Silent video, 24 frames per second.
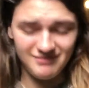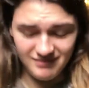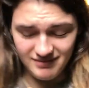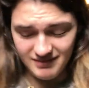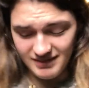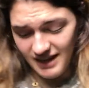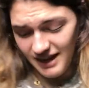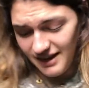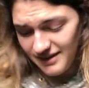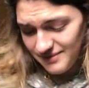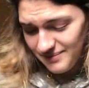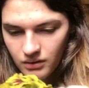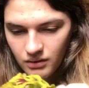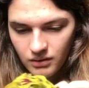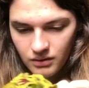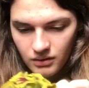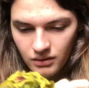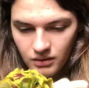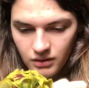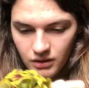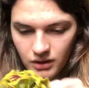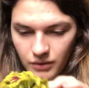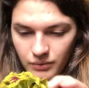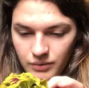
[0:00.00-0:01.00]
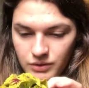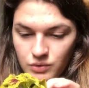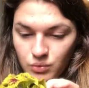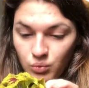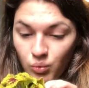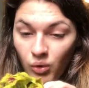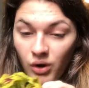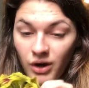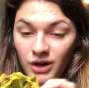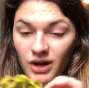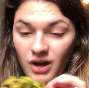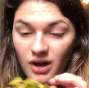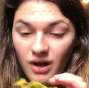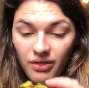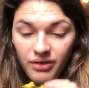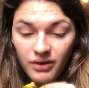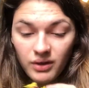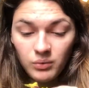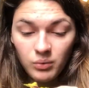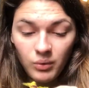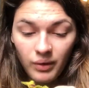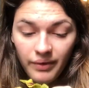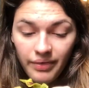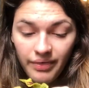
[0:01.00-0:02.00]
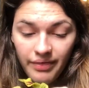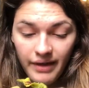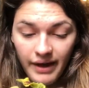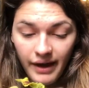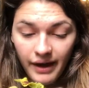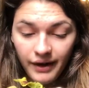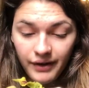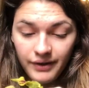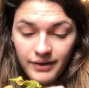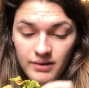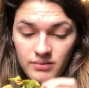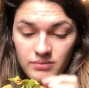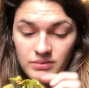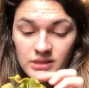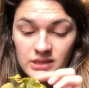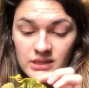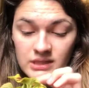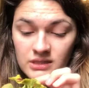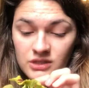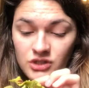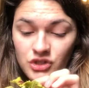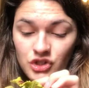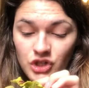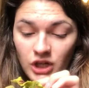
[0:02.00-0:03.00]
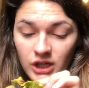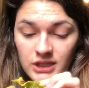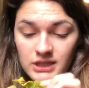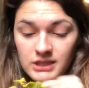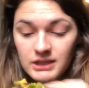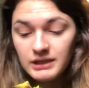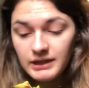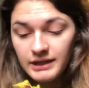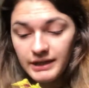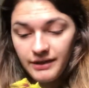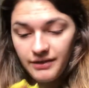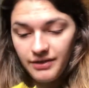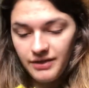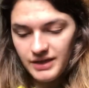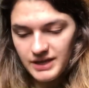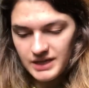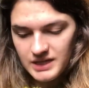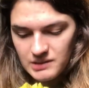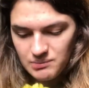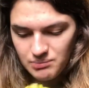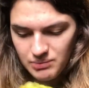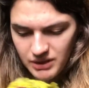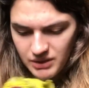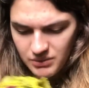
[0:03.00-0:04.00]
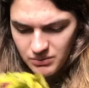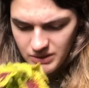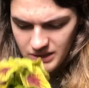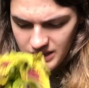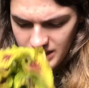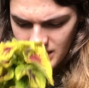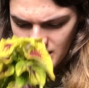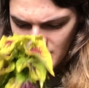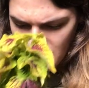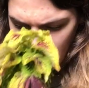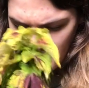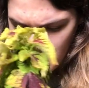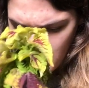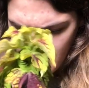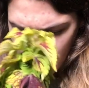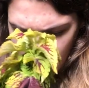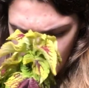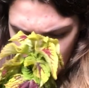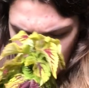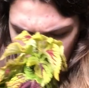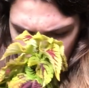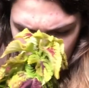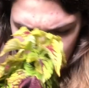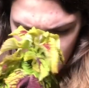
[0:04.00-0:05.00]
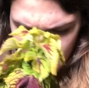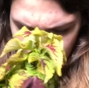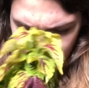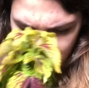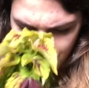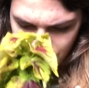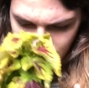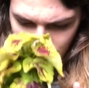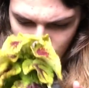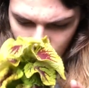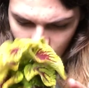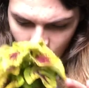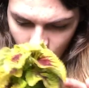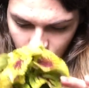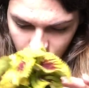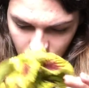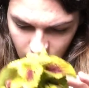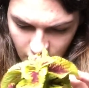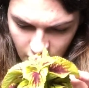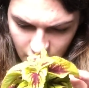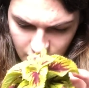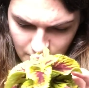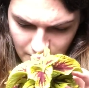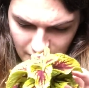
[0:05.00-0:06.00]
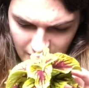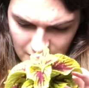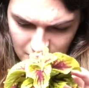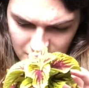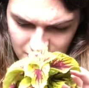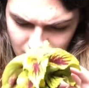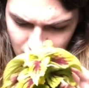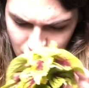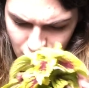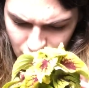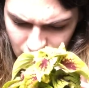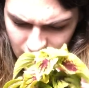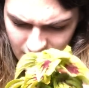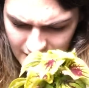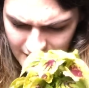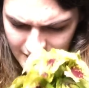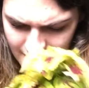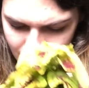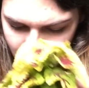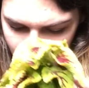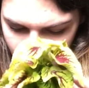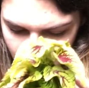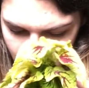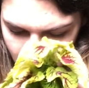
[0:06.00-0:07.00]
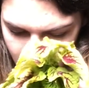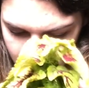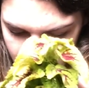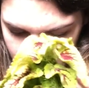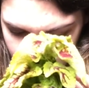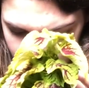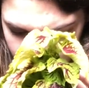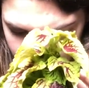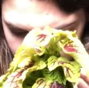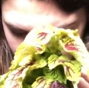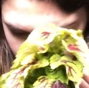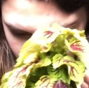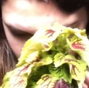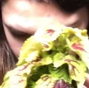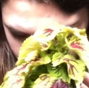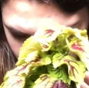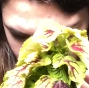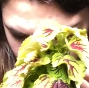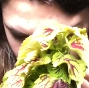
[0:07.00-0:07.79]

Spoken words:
Yeah. There was one other one there that was just like this, but it was, oh, look at the babies underneath. Oh, I'm so excited.